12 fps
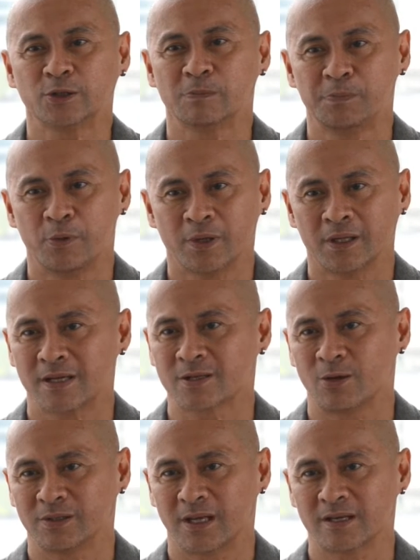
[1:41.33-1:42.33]
component is
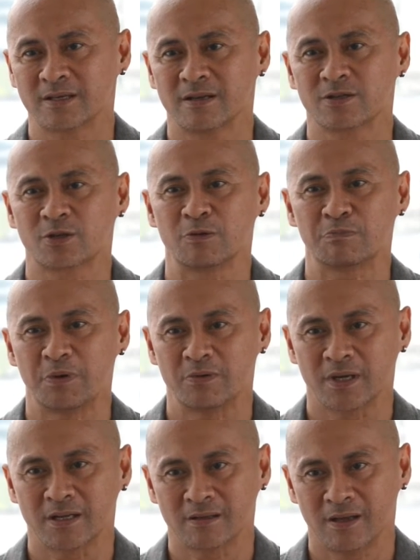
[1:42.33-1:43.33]
called the research
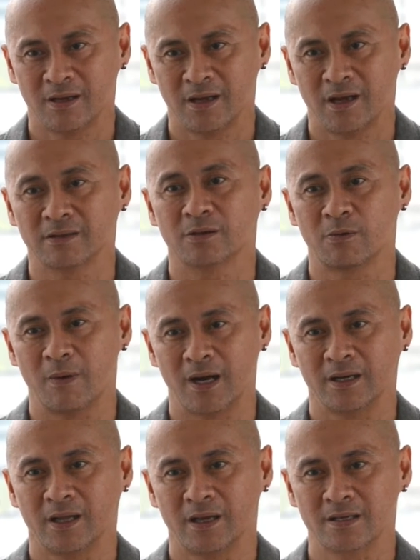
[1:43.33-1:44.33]
component, and the other
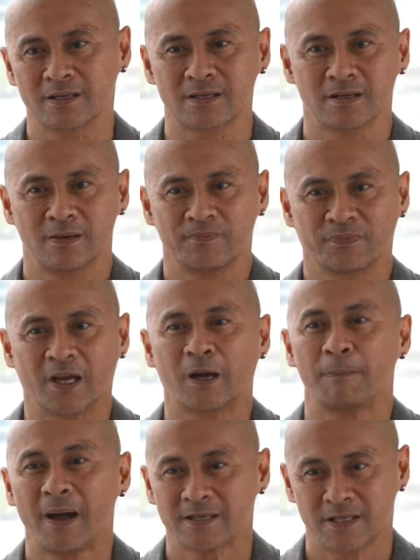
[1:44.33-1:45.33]
one is the
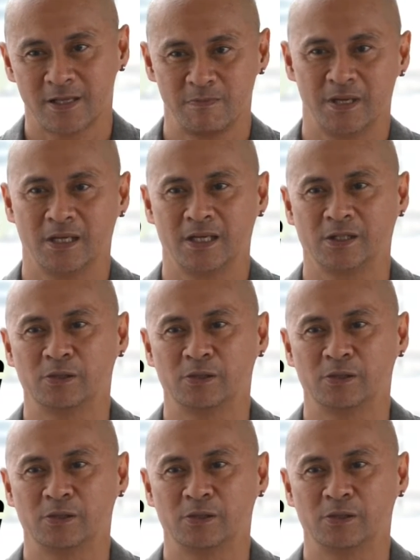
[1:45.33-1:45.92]
capacity building